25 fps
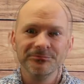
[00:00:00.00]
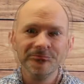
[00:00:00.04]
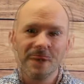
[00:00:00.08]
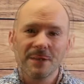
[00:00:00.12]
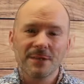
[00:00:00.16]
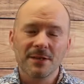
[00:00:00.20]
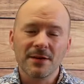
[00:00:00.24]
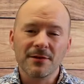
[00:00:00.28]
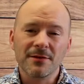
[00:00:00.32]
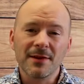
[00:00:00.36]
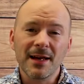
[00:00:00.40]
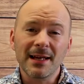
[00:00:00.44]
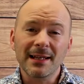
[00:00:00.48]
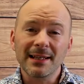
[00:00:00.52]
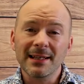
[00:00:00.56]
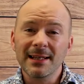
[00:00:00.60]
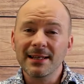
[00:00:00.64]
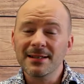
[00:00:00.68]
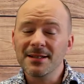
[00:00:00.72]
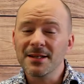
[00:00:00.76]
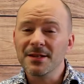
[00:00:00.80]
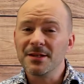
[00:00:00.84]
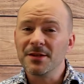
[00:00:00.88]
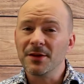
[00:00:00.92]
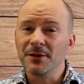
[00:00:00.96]
So that
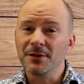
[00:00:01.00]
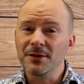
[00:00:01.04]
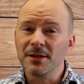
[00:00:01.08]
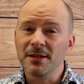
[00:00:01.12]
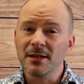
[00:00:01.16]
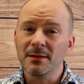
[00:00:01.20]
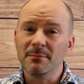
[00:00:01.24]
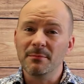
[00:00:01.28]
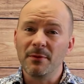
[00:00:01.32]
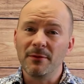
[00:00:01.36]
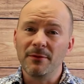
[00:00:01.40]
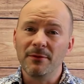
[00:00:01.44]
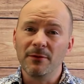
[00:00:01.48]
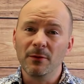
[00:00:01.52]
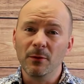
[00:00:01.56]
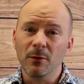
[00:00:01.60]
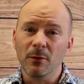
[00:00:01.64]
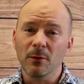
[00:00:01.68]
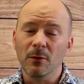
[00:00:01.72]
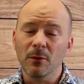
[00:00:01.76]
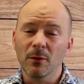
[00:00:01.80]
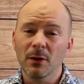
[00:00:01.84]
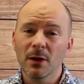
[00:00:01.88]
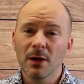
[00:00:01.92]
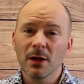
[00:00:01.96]
leads us on to number
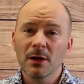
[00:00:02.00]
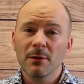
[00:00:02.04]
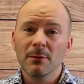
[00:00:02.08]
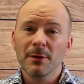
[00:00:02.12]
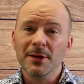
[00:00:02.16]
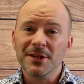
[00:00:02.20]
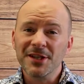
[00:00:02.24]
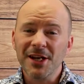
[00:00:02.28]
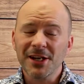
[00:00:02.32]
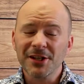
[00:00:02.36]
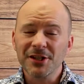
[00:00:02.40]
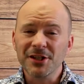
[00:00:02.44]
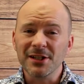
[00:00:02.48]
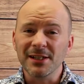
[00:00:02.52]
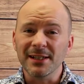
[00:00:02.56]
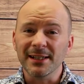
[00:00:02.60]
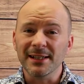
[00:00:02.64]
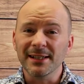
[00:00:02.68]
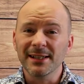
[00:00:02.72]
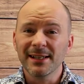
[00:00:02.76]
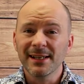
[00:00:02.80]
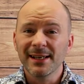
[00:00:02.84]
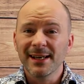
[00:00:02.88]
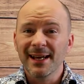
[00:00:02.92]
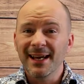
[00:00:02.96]
4, which
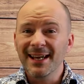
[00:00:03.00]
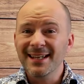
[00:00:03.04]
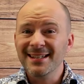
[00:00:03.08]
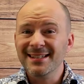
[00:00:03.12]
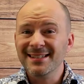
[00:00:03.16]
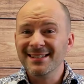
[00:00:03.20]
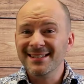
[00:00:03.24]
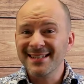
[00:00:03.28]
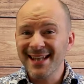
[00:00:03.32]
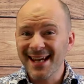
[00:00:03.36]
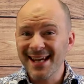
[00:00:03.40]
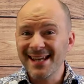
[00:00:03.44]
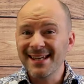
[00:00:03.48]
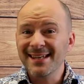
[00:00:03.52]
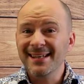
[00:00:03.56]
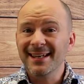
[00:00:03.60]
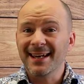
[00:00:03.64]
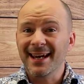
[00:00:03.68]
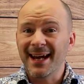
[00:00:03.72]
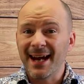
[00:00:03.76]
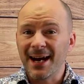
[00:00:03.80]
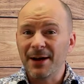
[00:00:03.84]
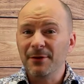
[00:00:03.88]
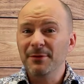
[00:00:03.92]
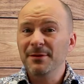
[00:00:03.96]
actually is take
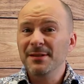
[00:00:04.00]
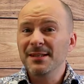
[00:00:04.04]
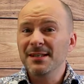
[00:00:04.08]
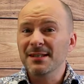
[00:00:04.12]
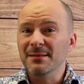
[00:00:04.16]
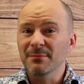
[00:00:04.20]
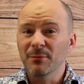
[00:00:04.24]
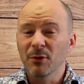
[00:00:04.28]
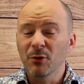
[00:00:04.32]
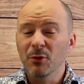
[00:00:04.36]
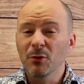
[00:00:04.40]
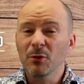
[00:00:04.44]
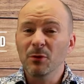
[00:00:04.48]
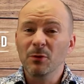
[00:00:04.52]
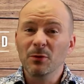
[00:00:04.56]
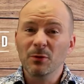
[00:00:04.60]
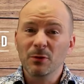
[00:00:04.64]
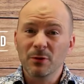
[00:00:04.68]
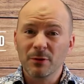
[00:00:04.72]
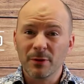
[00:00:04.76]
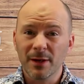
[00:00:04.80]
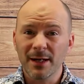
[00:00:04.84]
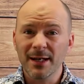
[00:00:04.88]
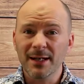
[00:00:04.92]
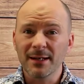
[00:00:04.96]
out a small
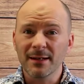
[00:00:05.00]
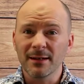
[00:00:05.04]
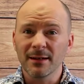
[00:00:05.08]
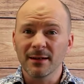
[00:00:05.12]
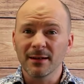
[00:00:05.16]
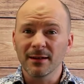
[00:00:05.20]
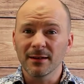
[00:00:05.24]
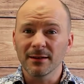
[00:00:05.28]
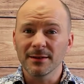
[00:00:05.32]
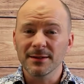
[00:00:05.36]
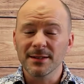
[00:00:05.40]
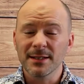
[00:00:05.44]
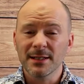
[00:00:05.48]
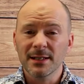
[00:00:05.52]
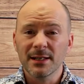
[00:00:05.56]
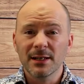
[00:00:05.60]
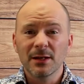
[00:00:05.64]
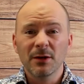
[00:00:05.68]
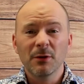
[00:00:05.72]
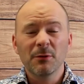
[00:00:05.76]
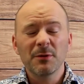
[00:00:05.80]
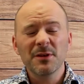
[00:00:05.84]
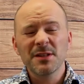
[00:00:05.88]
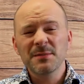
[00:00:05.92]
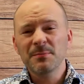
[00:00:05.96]
credit card
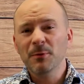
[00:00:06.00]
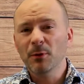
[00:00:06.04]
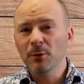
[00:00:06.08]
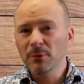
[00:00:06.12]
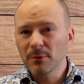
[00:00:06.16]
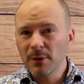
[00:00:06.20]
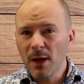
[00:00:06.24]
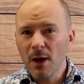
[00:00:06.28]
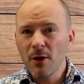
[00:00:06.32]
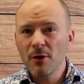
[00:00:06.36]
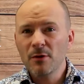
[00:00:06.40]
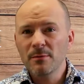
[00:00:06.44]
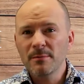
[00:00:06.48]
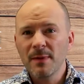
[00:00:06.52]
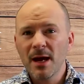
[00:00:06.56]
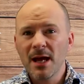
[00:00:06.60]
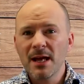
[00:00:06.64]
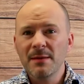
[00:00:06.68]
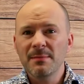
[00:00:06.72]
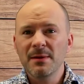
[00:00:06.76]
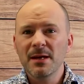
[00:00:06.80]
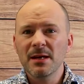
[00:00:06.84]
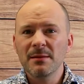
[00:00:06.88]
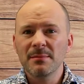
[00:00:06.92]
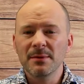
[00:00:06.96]
or a small loan
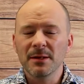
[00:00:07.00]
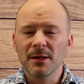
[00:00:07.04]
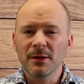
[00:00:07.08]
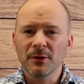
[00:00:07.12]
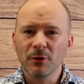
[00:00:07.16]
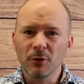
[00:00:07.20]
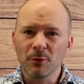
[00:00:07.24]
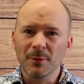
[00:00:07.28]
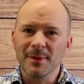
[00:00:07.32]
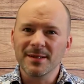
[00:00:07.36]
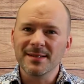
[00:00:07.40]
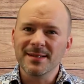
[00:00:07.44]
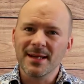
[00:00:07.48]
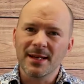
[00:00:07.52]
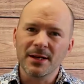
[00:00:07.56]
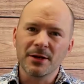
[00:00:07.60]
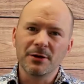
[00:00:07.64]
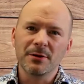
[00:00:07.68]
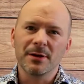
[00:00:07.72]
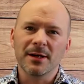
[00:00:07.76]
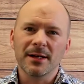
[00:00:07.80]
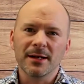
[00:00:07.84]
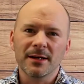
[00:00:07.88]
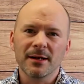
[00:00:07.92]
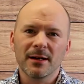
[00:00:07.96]
maybe, but I normally say
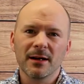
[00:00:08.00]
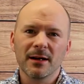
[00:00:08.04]
credit